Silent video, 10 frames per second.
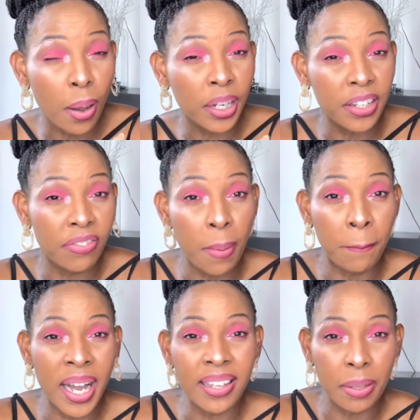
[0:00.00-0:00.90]
give them
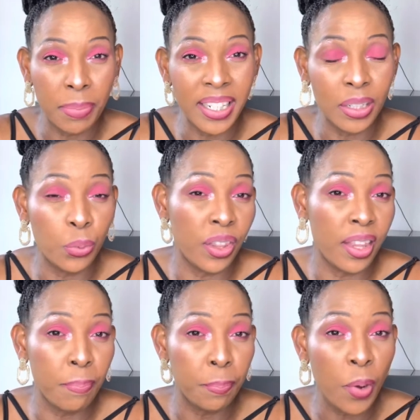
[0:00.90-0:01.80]
back the money with
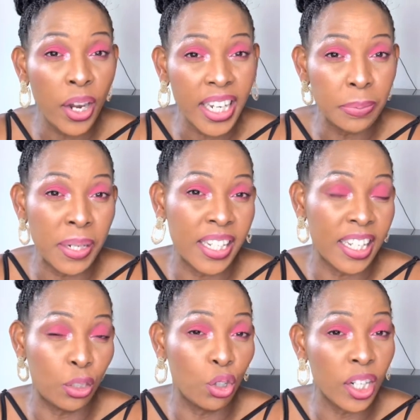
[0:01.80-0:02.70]
the pocket money
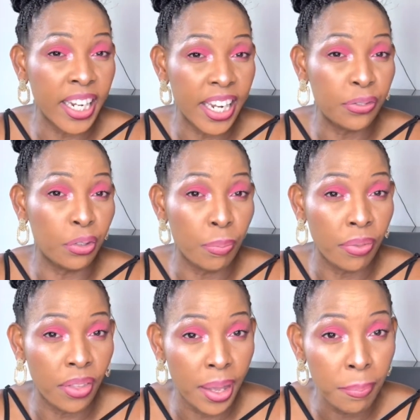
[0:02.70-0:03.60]
that you're gonna get from
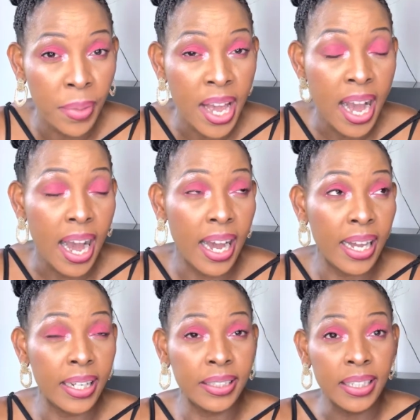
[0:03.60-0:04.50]
them.
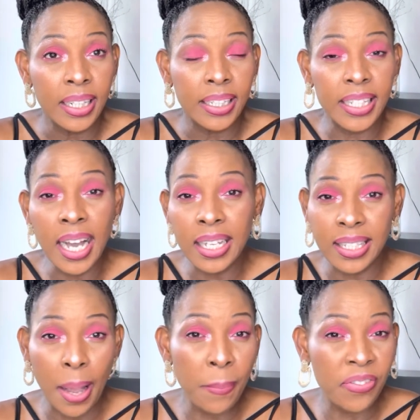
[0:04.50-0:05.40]
And yeah,
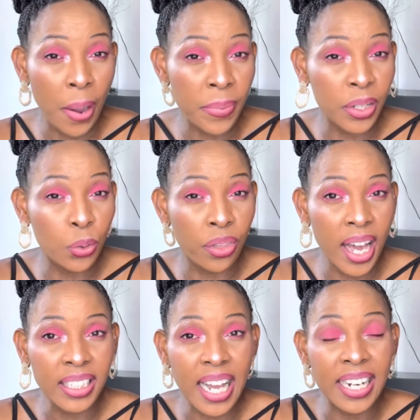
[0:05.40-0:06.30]
some family do
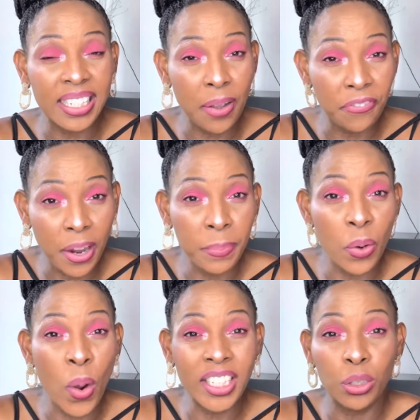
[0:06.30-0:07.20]
that, and some family
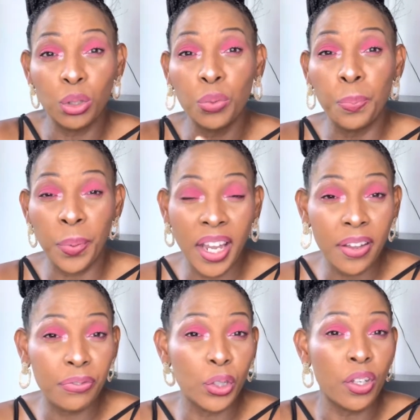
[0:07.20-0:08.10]
want you to
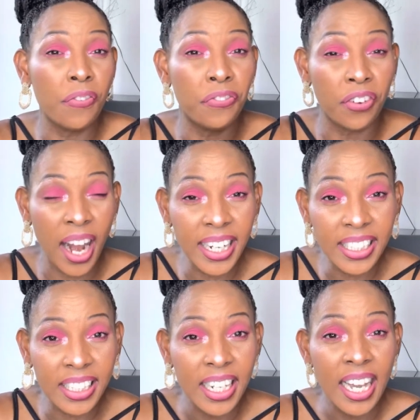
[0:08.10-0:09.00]
pay for your
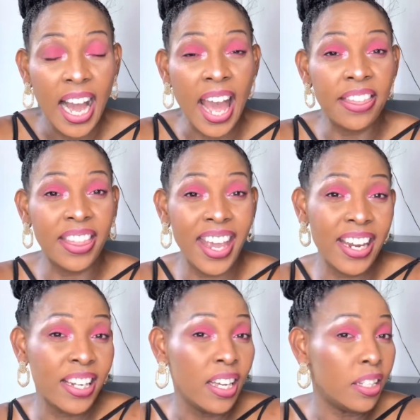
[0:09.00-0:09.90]
flight, and
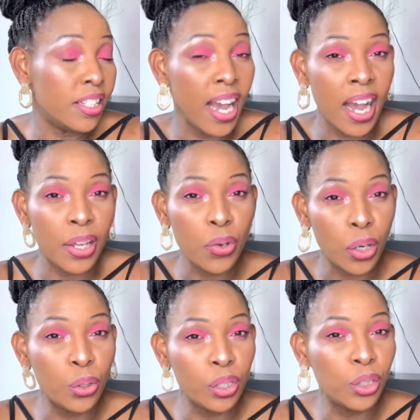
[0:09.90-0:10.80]
then yeah, you're
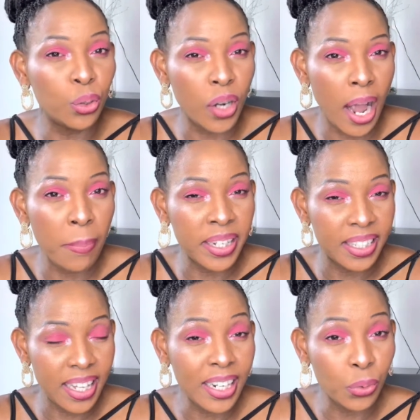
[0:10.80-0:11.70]
good to come and
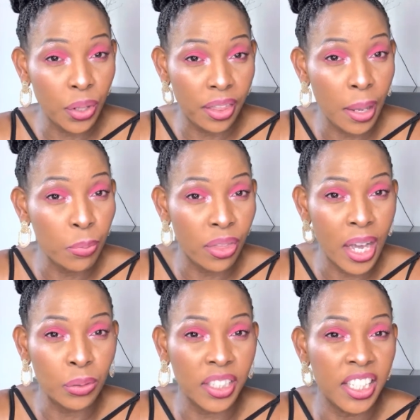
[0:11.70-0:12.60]
start with them
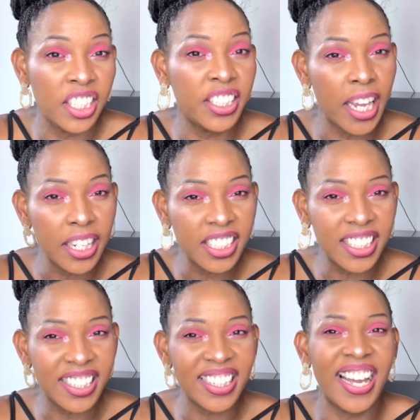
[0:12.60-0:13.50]
without any
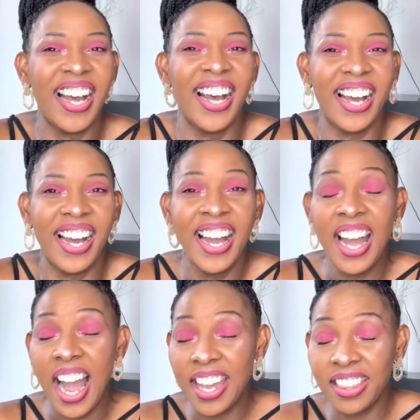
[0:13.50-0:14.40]
debts.
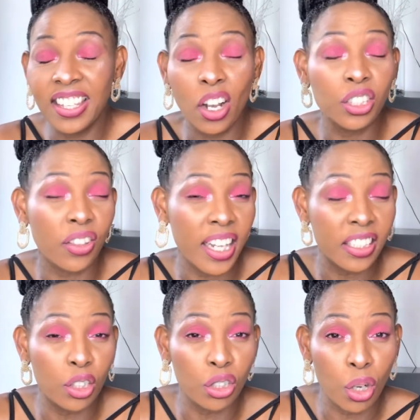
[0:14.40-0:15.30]
I think also that
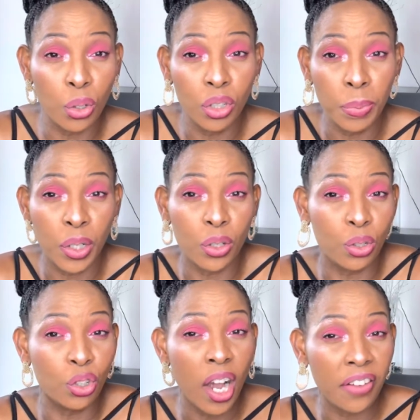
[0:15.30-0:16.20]
it's also good, because you
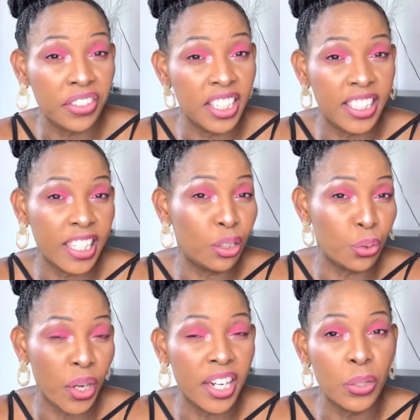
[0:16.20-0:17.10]
don't have any debt to
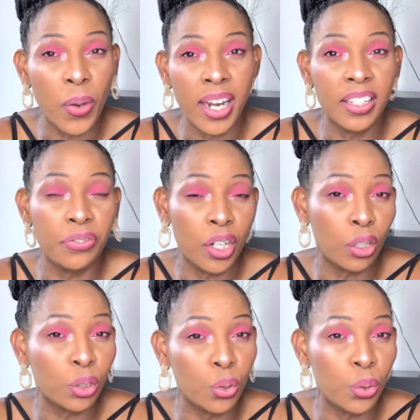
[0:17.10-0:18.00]
anyone. If you're
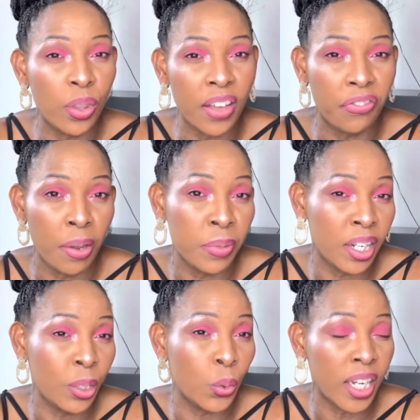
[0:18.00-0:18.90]
not good with the family,
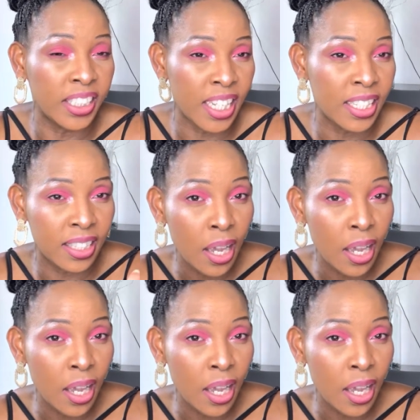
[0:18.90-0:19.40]
you can just